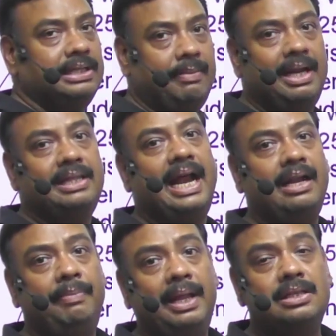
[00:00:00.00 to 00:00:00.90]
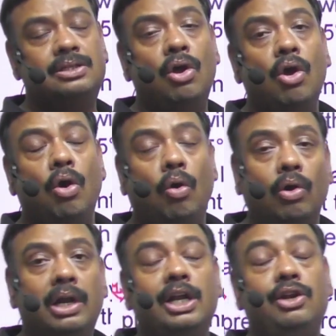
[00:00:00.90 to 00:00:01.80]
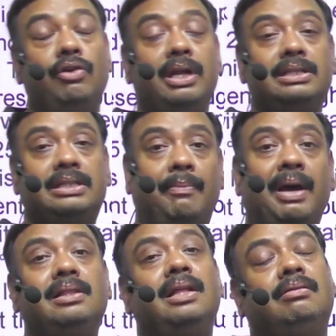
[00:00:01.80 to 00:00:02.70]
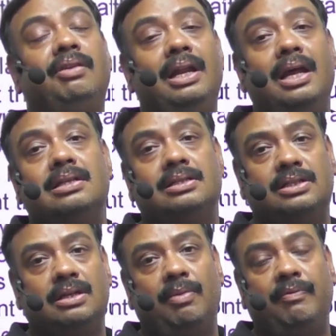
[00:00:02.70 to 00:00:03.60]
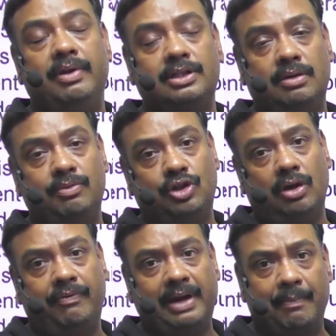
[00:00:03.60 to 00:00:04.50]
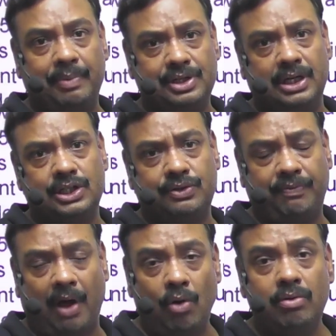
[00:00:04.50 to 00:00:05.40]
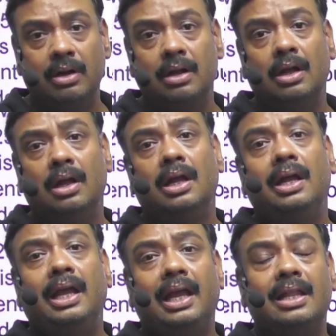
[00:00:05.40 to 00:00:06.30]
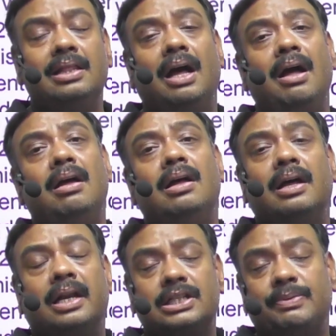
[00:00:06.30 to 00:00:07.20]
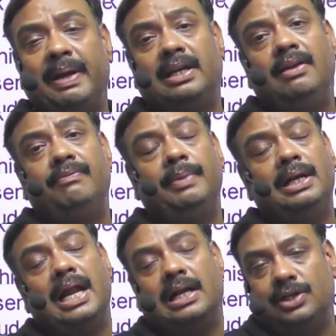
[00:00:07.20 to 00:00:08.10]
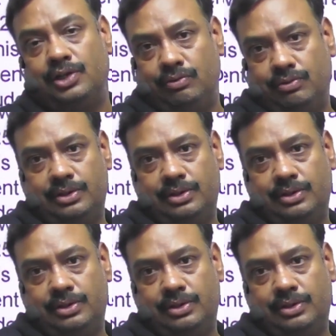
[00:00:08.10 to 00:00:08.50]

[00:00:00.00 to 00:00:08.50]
that means only during summer the three-layer system of distribution of temperature is found in the respective mid latitudes.